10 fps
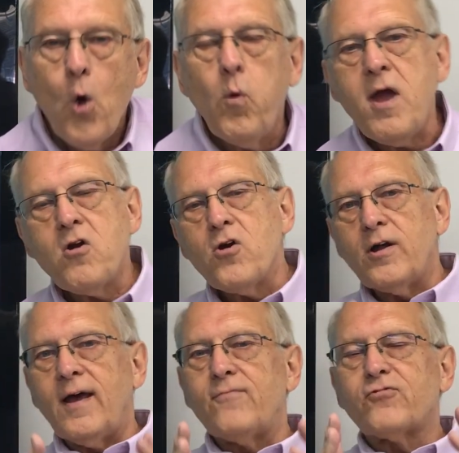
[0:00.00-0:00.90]
We
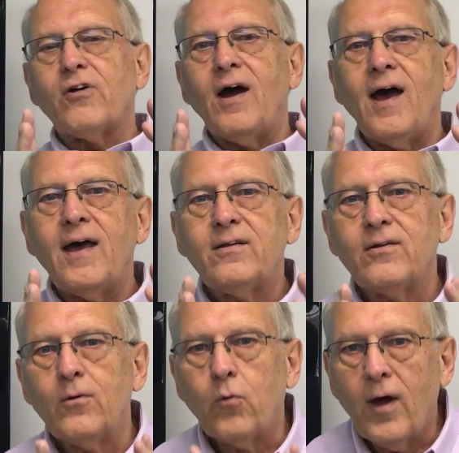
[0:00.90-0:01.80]
could have tried
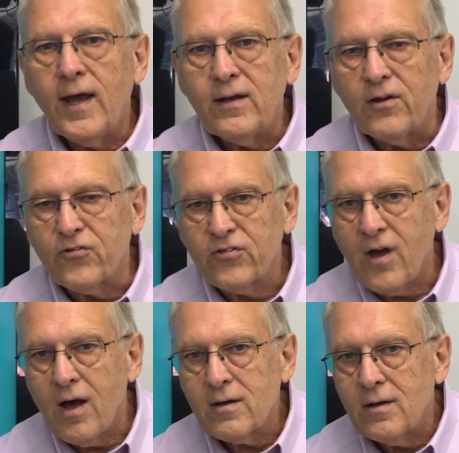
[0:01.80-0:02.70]
to write a
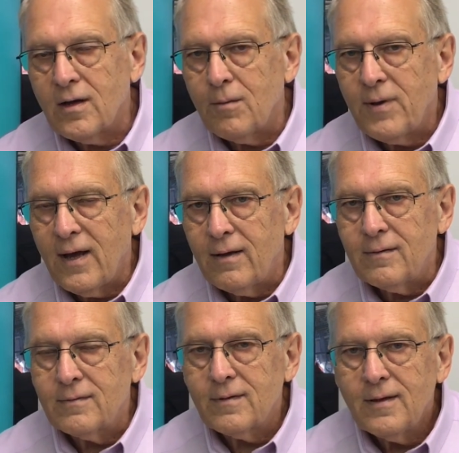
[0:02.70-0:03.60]
saga
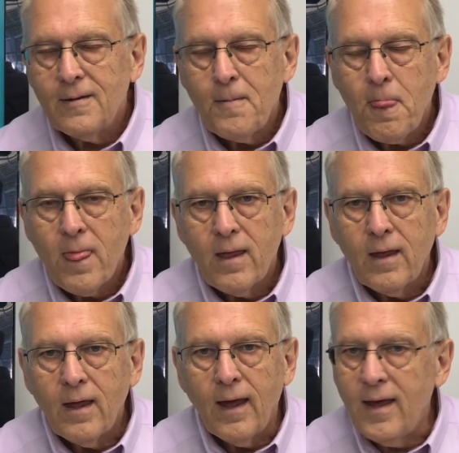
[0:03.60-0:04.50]
about
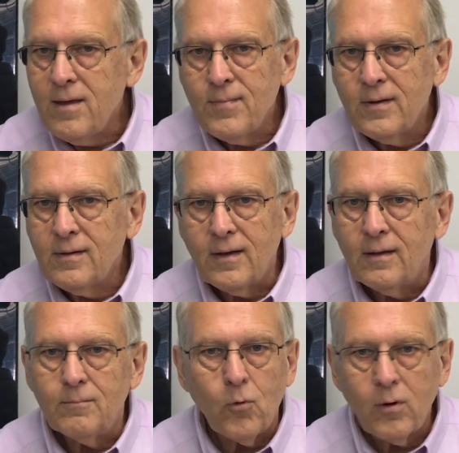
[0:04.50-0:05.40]
Haman
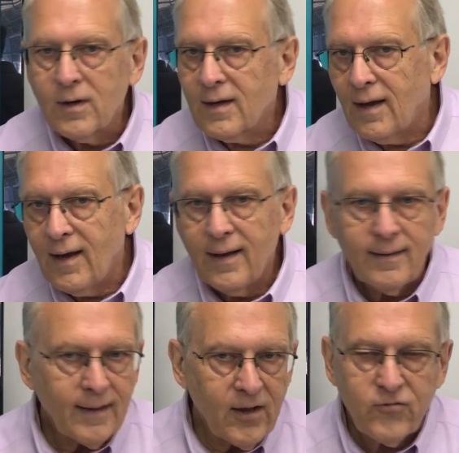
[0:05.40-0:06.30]
and Mordecai
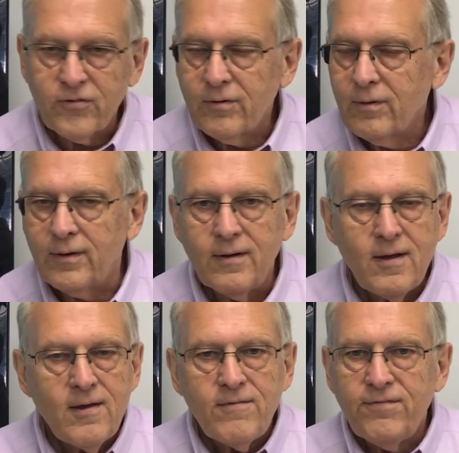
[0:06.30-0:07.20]
and Esther and
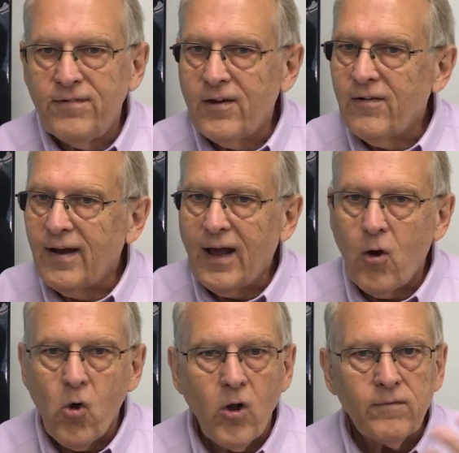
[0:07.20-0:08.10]
figure out
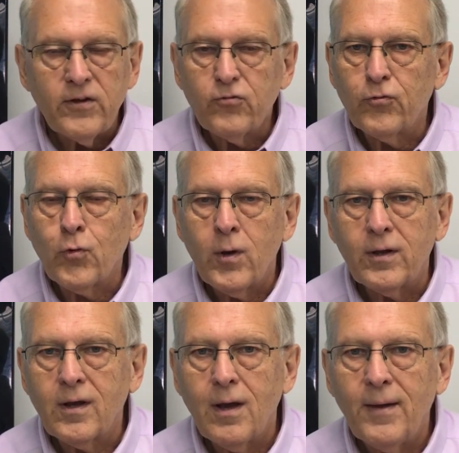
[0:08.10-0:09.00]
how all of this was going
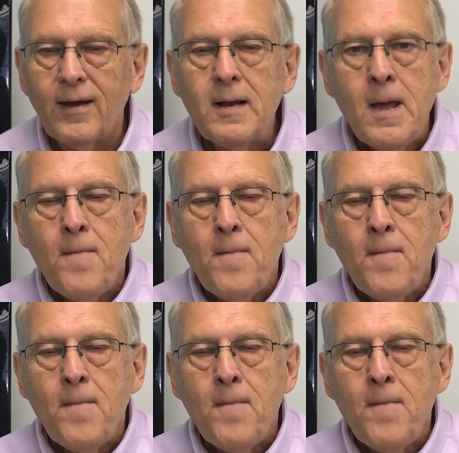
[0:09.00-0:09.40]
to come out.